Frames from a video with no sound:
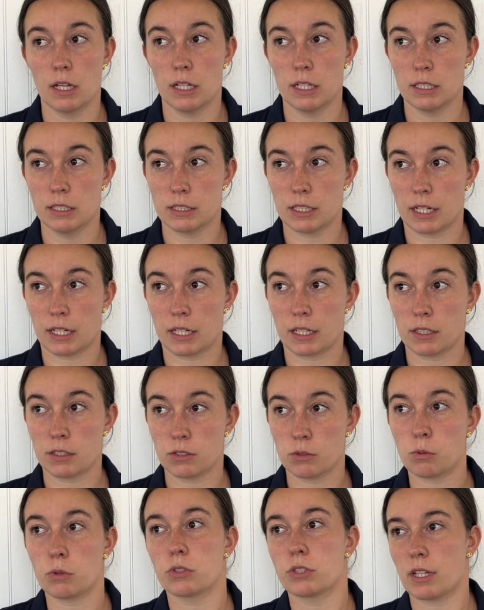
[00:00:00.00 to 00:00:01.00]

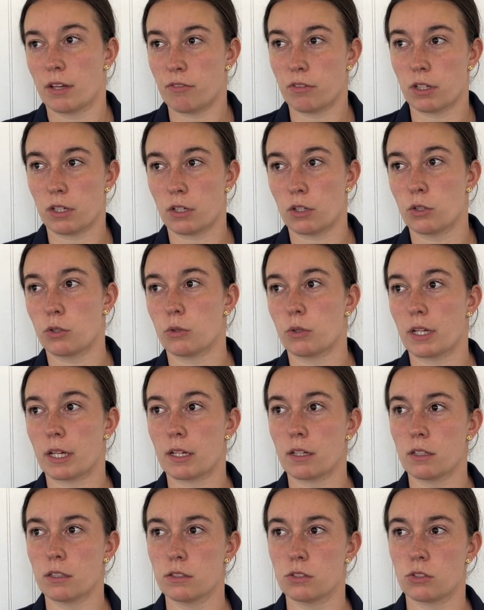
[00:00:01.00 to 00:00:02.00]
settings, well 7
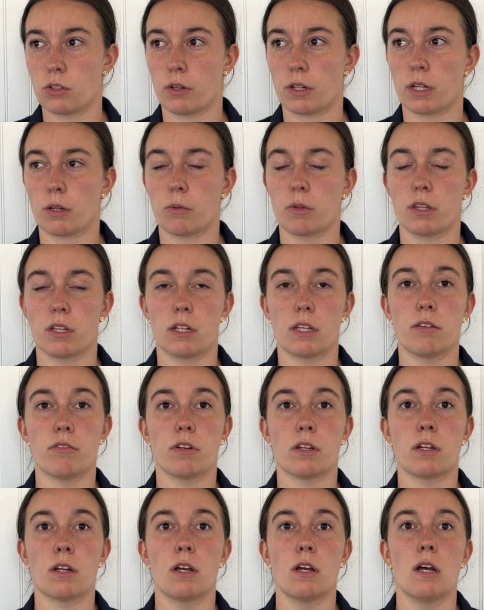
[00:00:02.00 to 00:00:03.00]
including starting with it
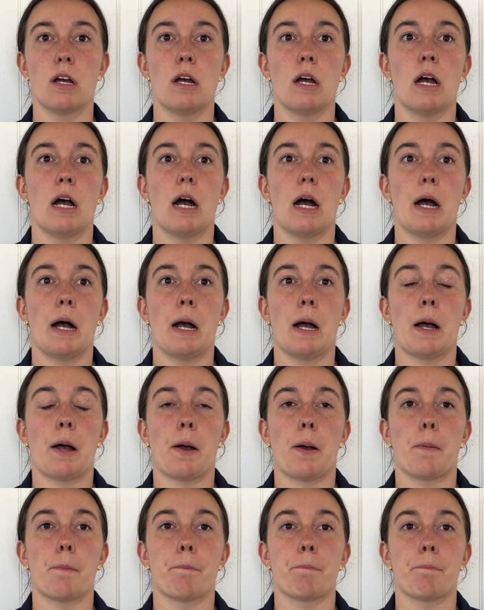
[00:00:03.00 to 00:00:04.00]
even,
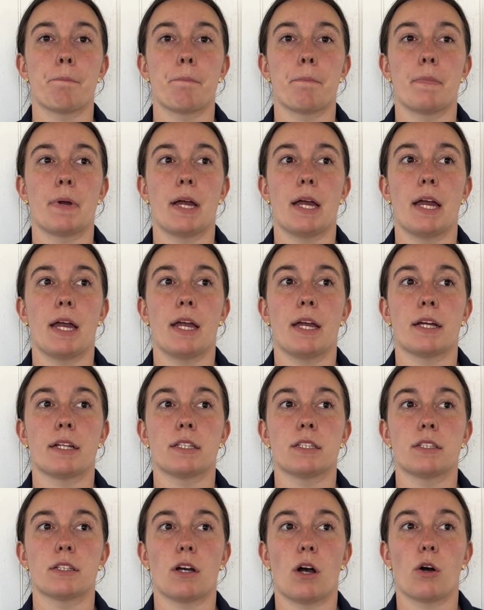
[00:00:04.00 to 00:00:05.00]

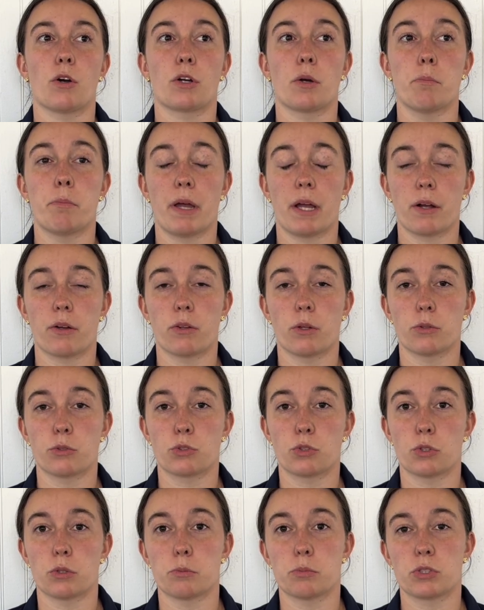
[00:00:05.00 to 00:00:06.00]
and I'll compare those
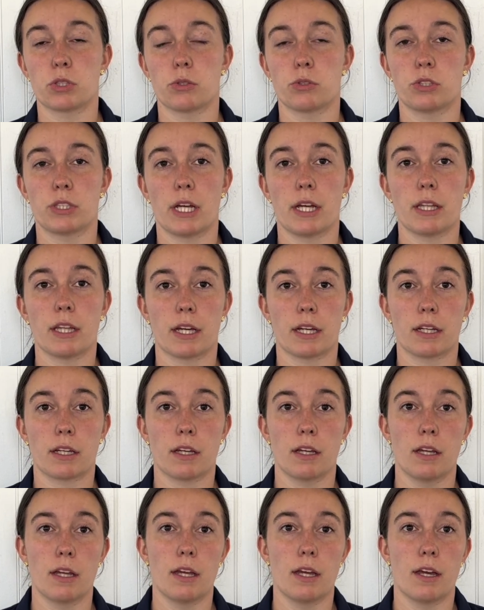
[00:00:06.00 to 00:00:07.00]
groups. So say like
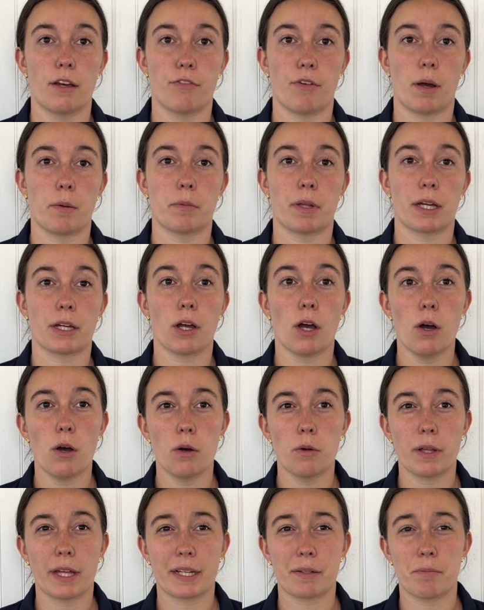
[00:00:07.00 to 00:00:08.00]
if I'm like,
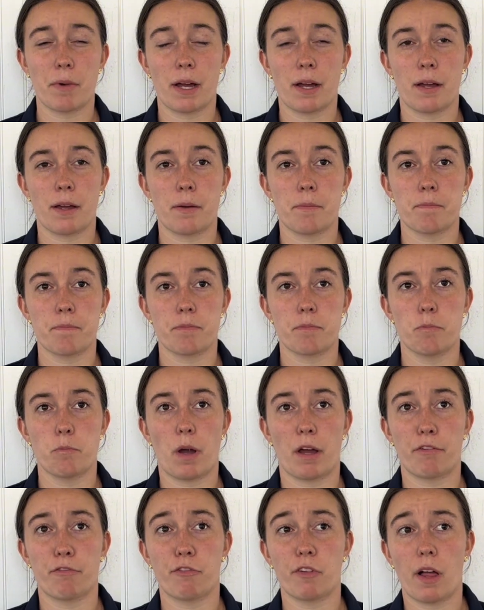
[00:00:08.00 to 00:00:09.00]
oh, like
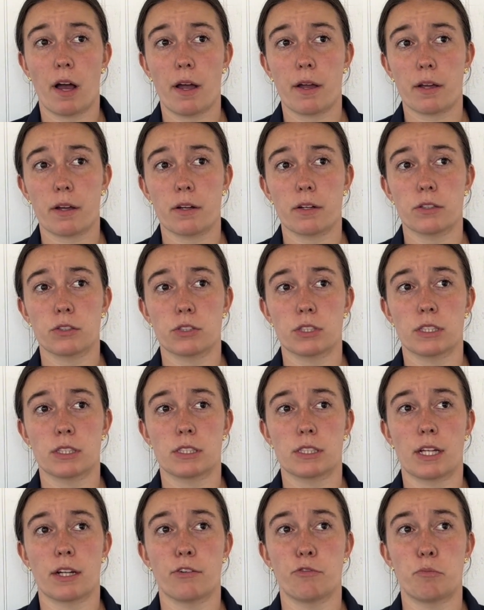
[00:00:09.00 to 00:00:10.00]
my flyers
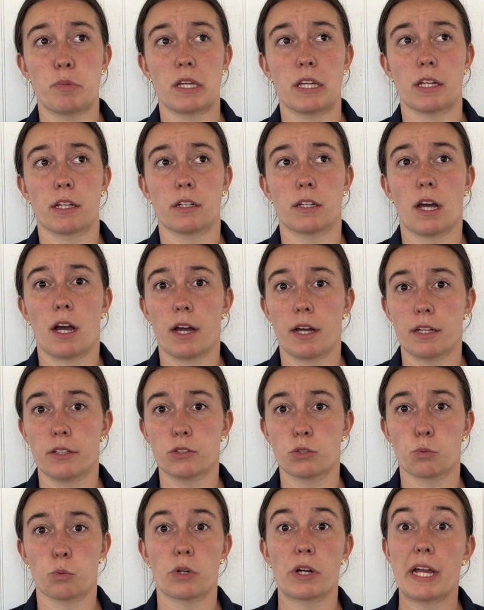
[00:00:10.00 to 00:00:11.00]
instead of being
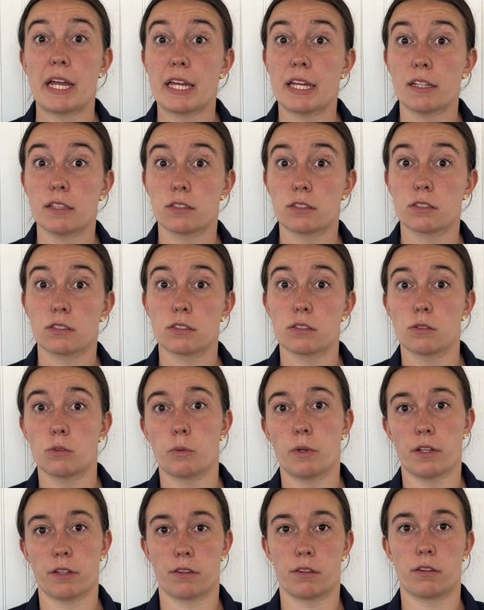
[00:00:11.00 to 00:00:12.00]
9s were 8s
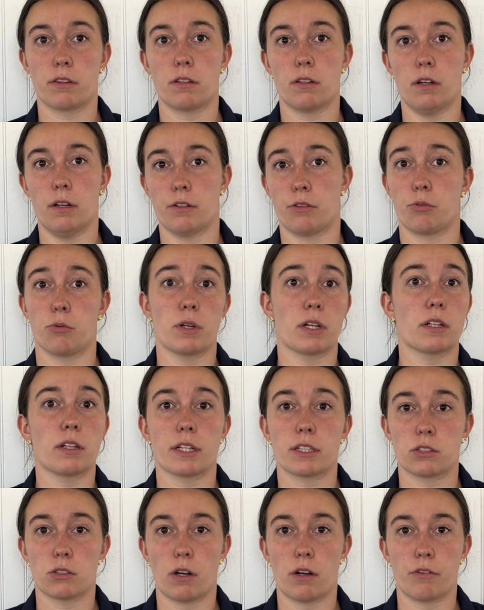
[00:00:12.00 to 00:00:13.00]
with 3
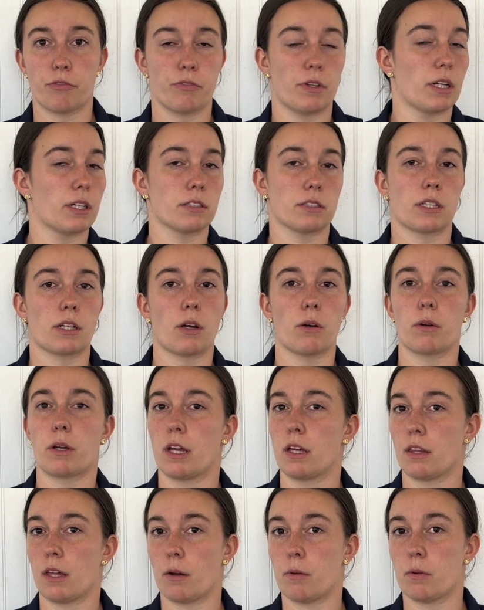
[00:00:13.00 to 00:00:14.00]
clicks off, then it's like,
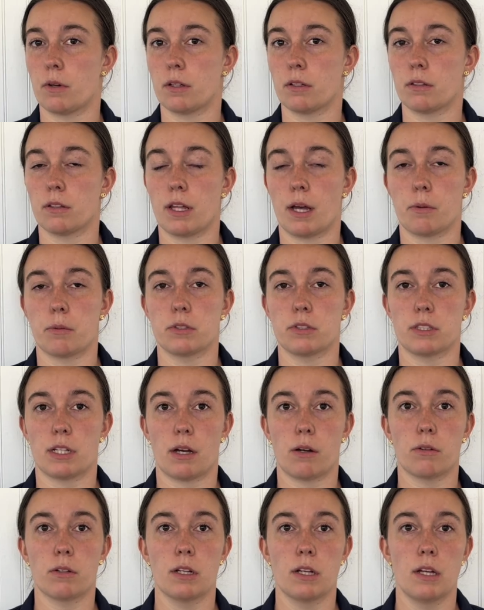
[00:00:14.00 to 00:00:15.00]
okay, that one's out.